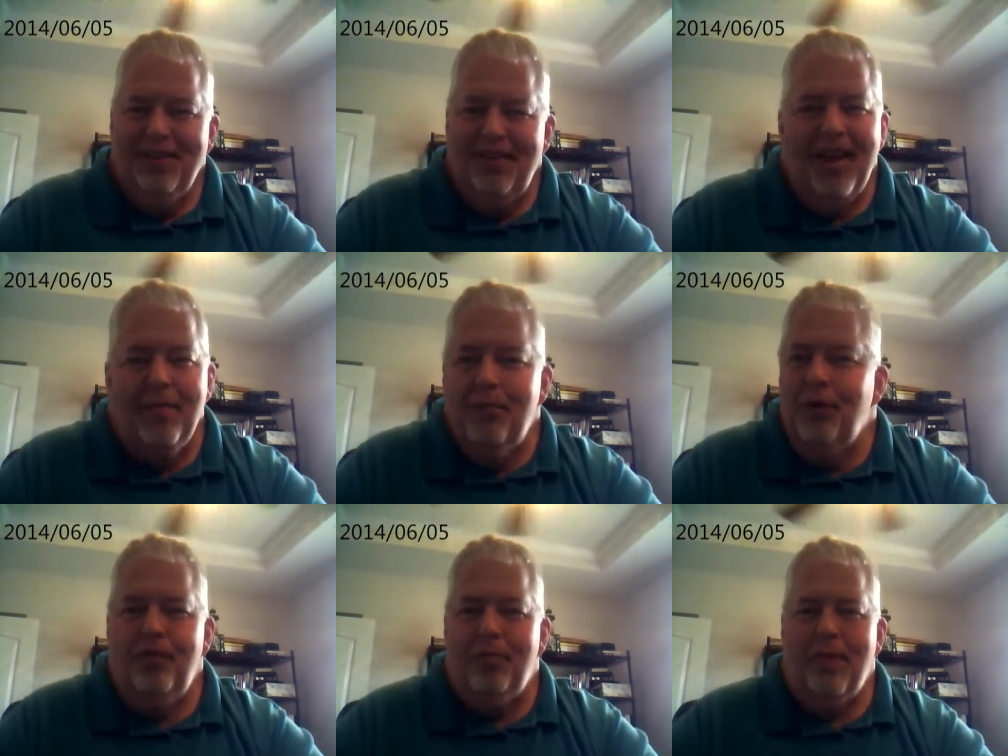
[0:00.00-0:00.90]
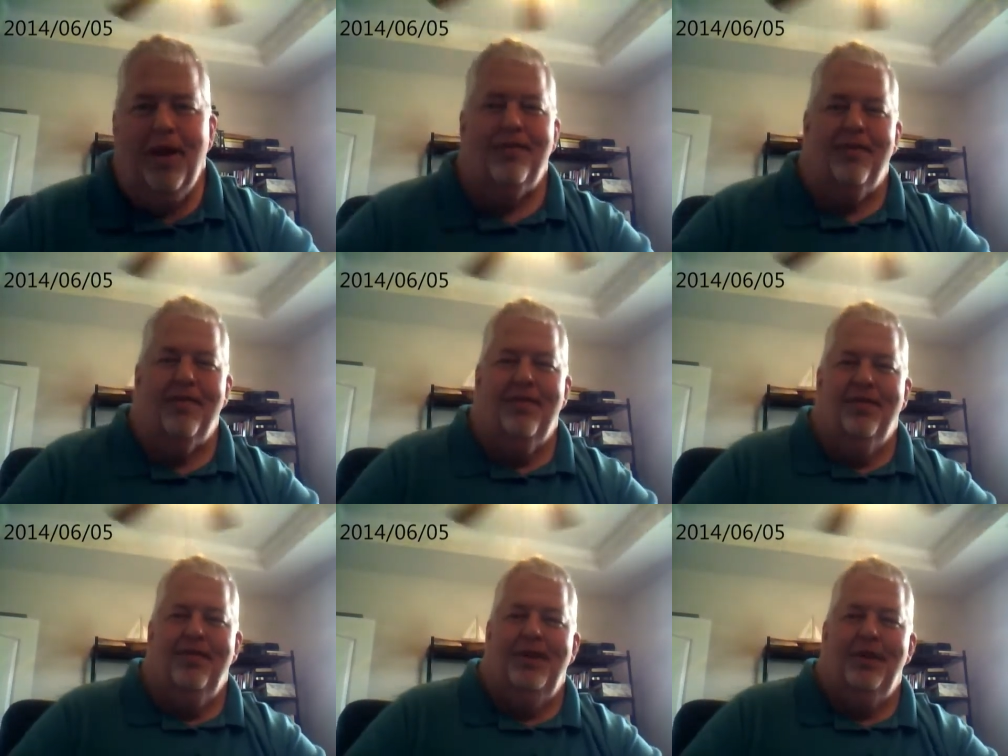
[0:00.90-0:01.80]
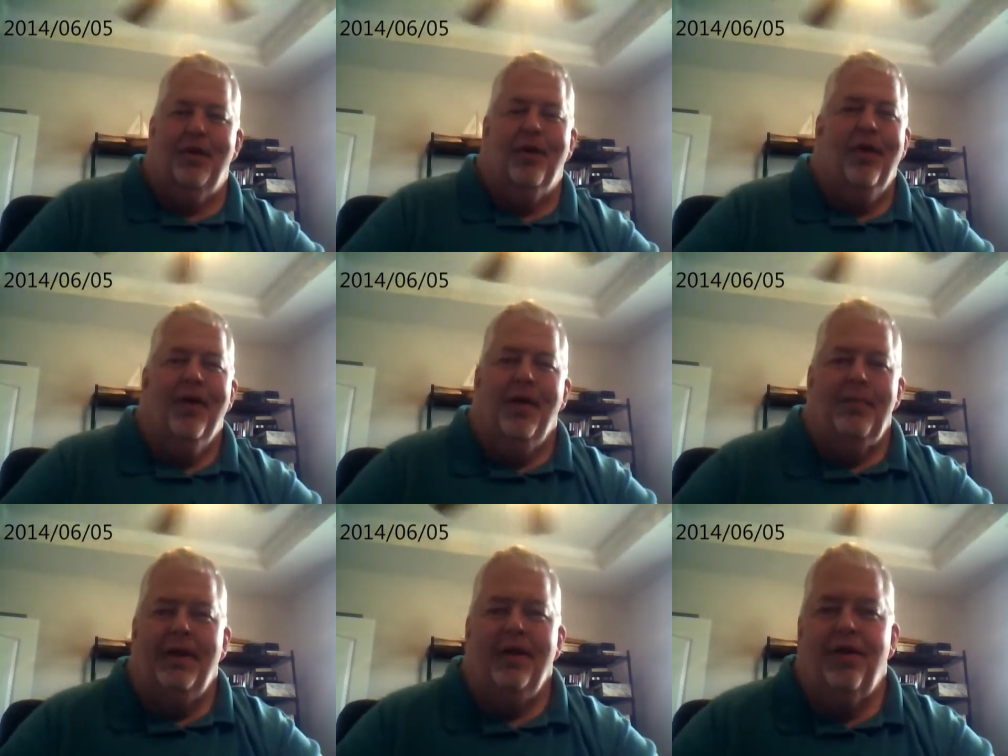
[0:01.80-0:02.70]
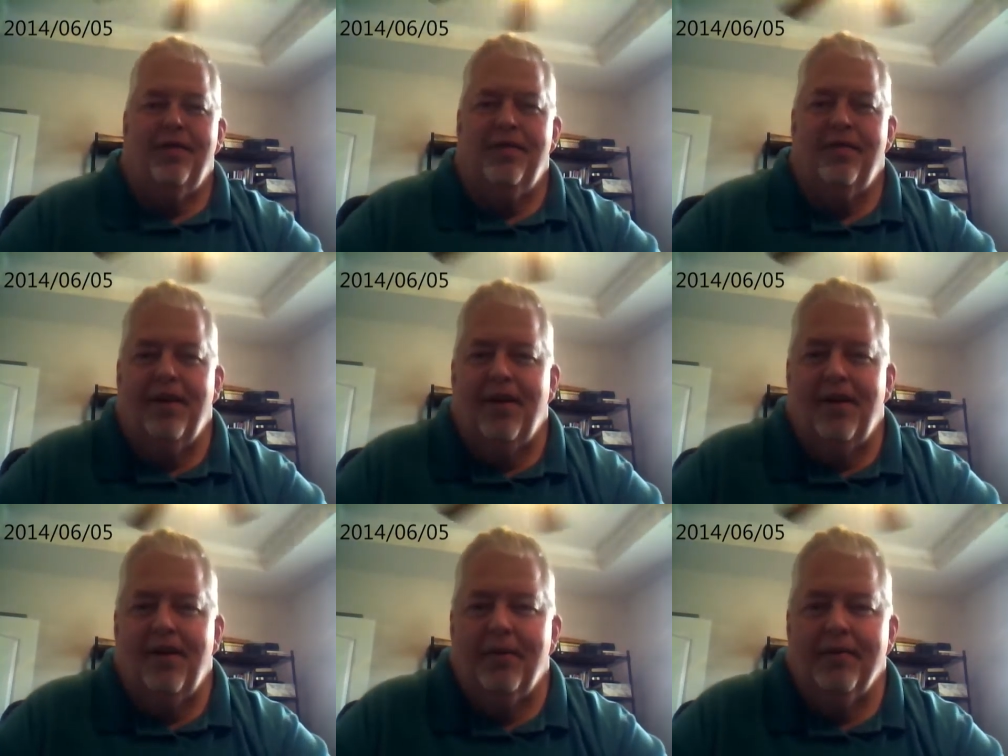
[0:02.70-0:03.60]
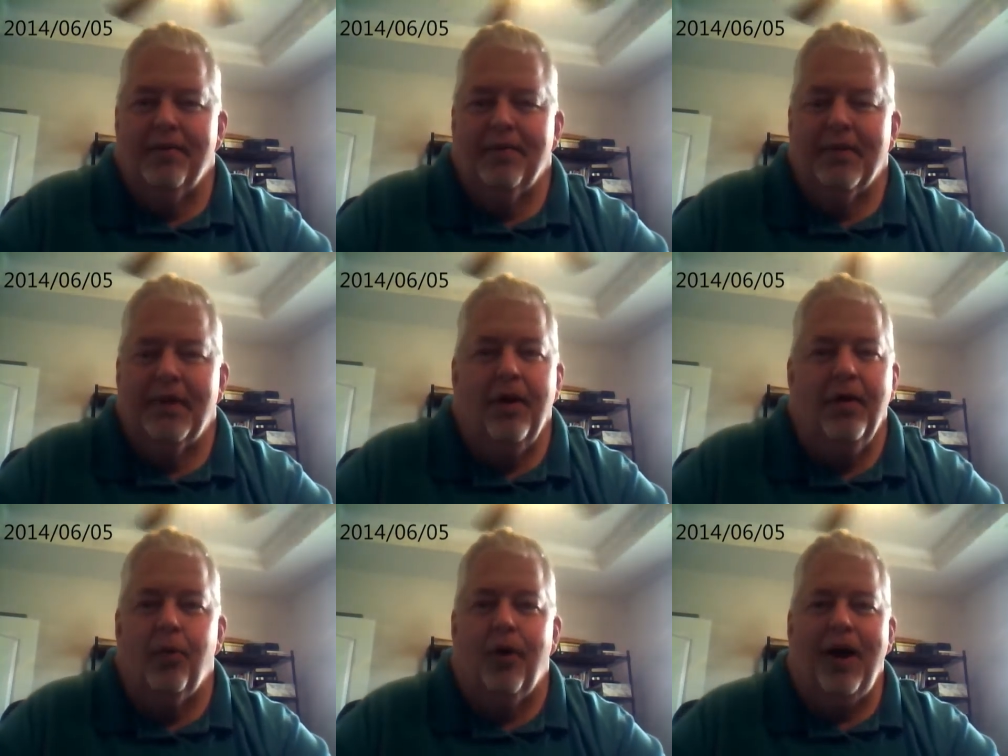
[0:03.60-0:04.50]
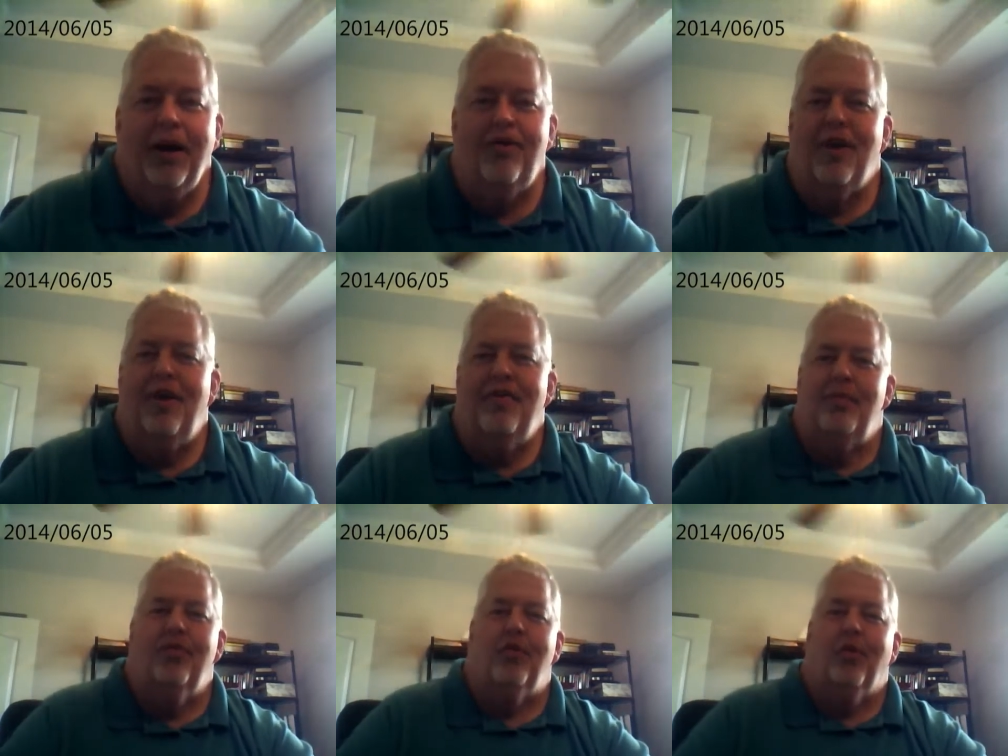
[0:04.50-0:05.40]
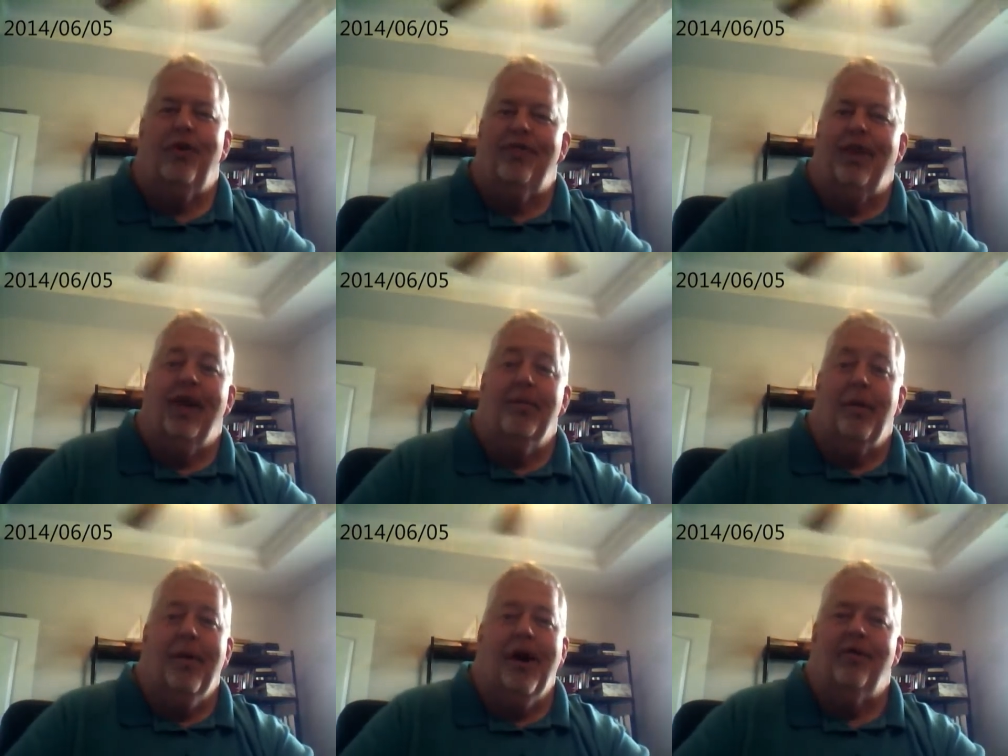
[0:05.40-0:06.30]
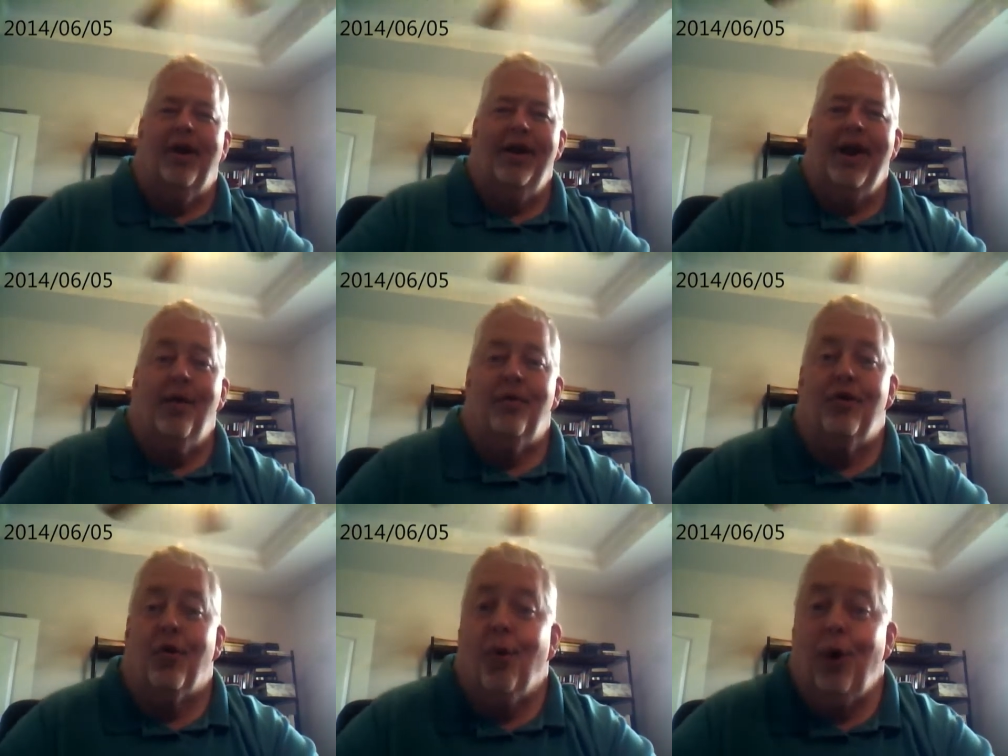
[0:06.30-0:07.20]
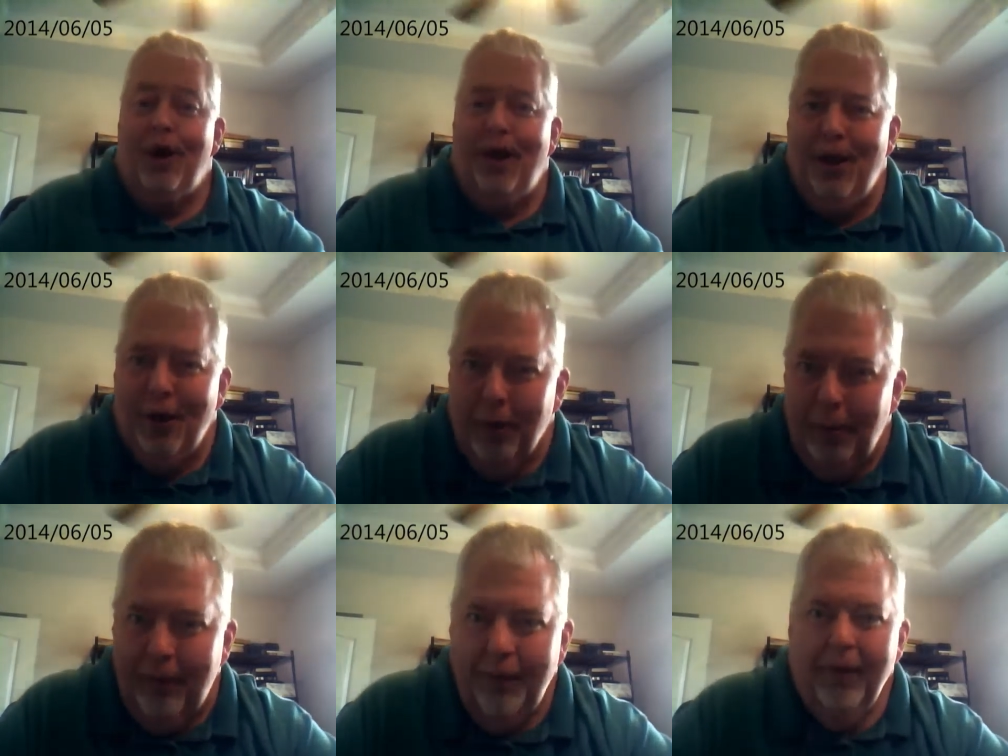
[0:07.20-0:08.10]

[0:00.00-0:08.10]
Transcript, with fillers: That moves mountains, you know, because uh, oh boy, I could tell you some stories that come to my mind right now with Lord help.